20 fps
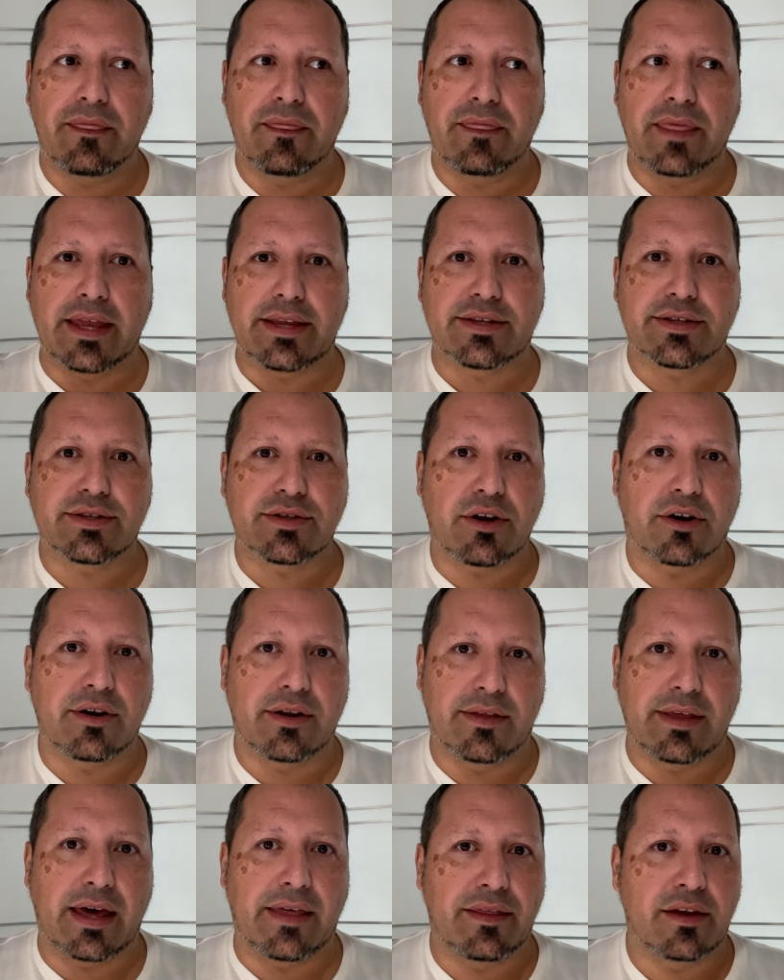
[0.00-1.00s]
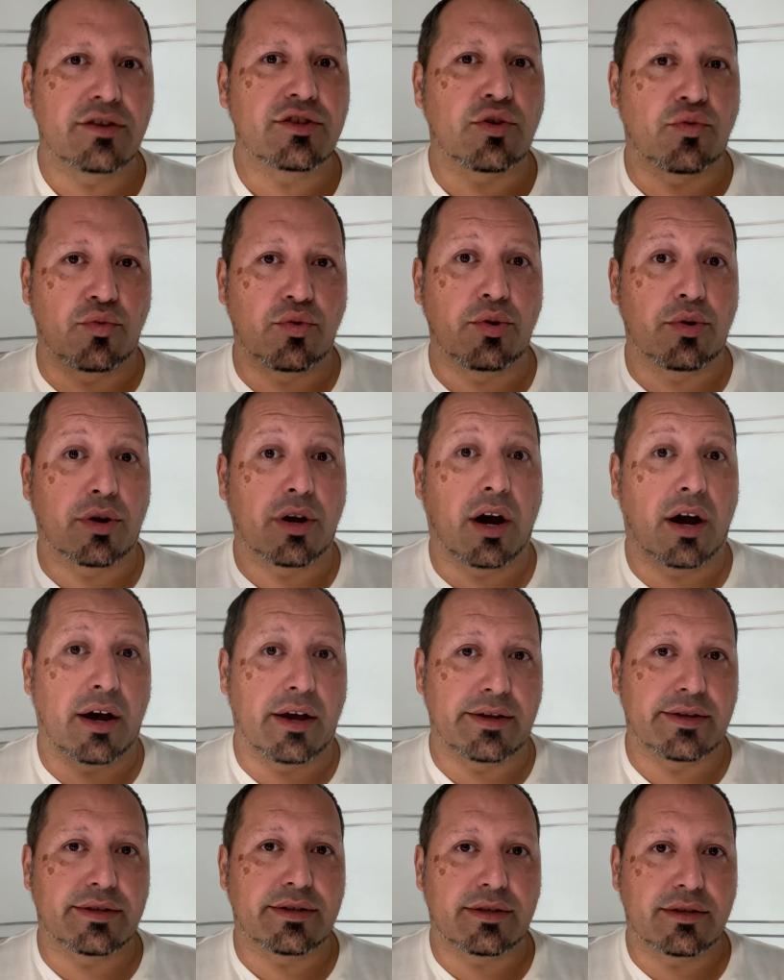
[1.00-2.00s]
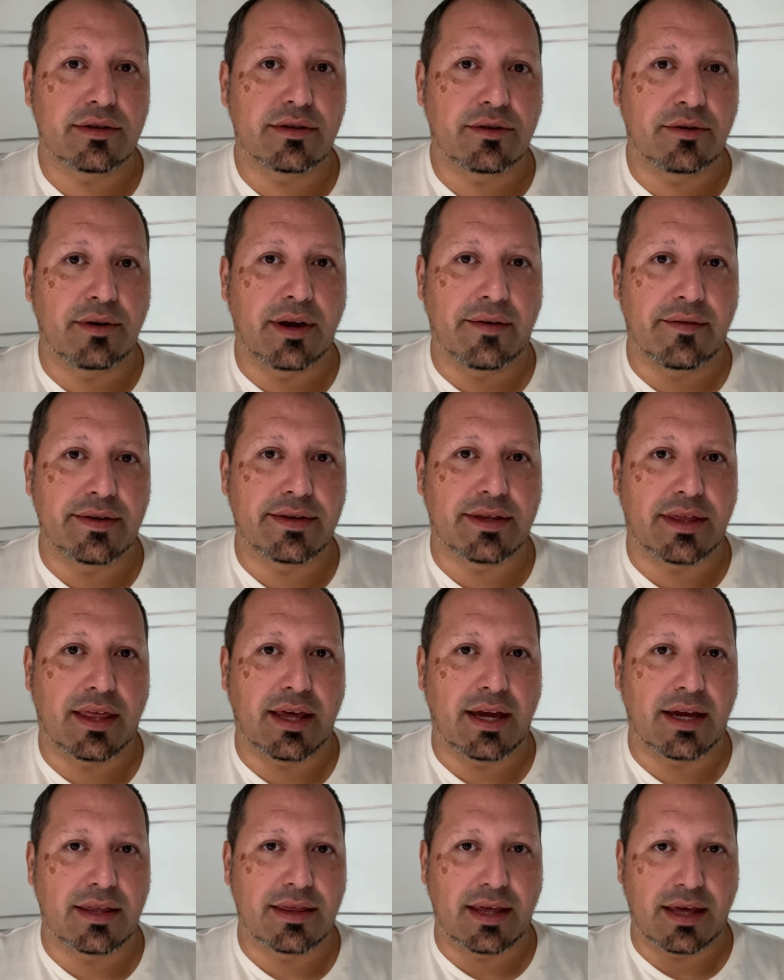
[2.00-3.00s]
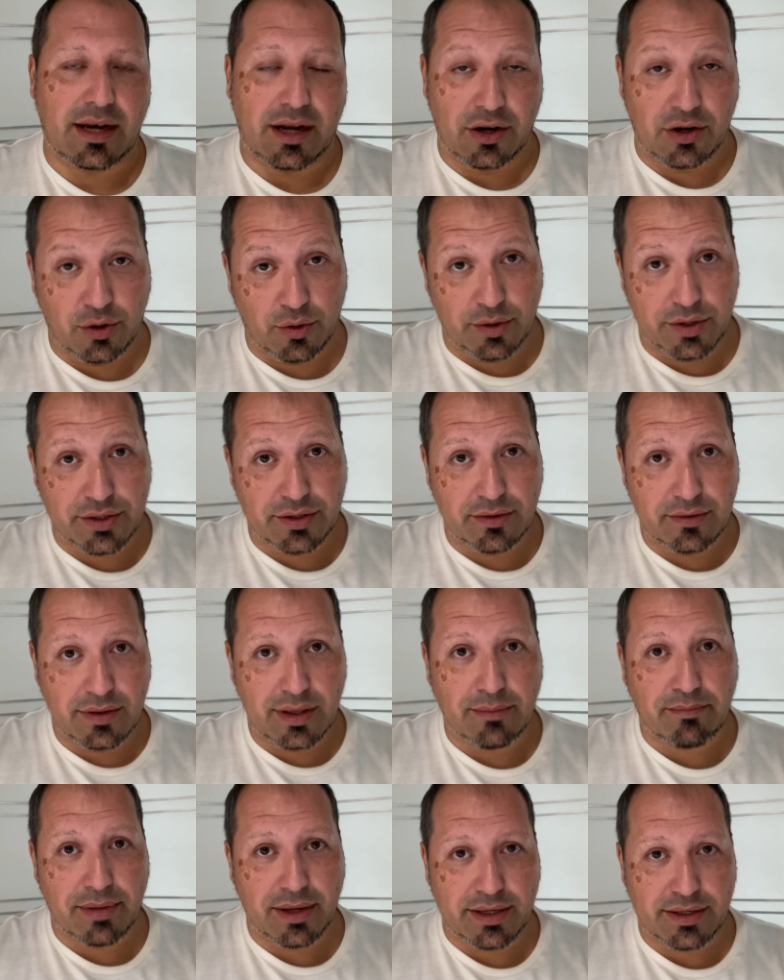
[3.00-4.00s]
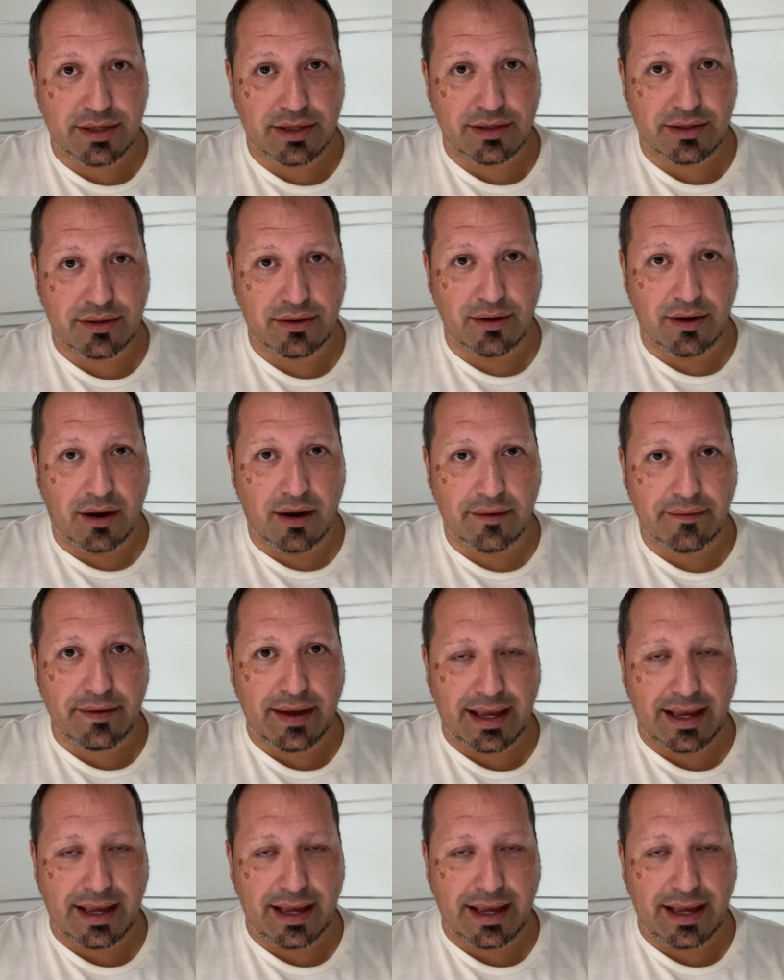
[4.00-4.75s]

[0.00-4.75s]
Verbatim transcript: that started that. There's a root cause to everything that annoys you, that pisses you off